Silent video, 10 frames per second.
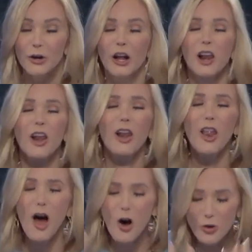
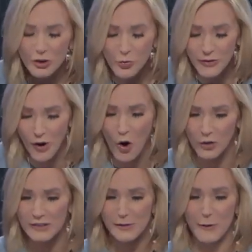cloaked with the
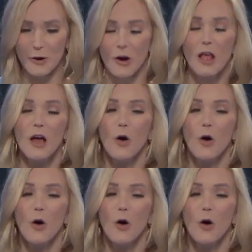Holy Spirit,